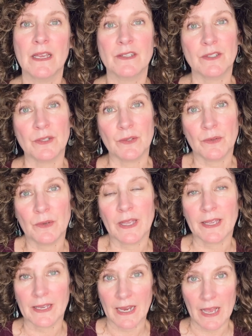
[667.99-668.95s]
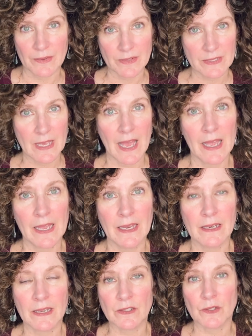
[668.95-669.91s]
to get
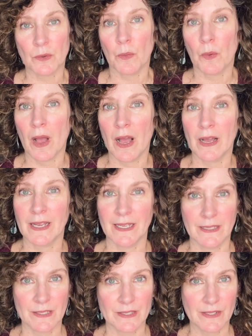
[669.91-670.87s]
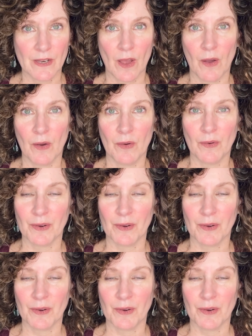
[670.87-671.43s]
outside, to walk in the snow